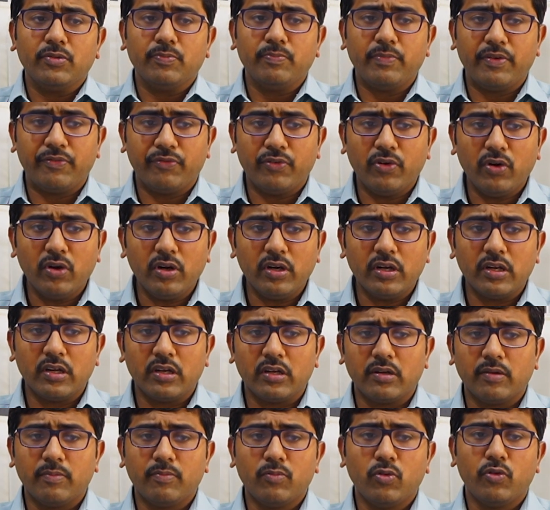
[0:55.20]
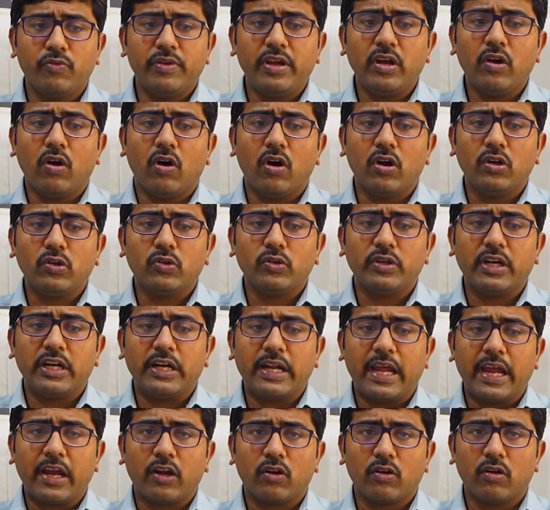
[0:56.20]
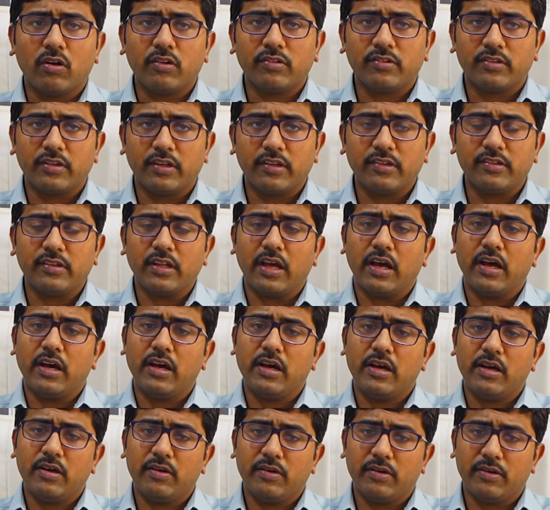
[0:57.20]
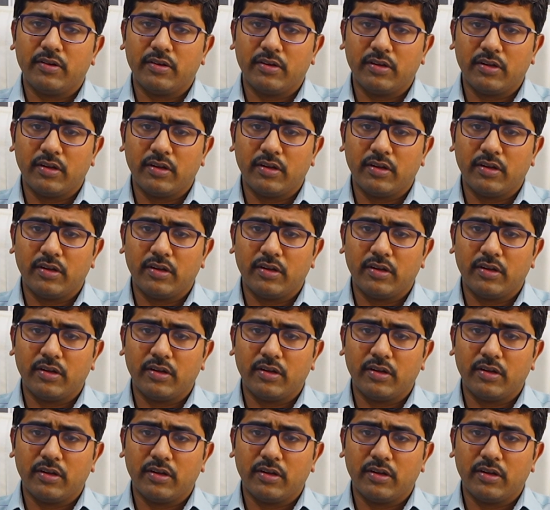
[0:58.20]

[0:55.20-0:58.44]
before moving on to the diagnosis a uh,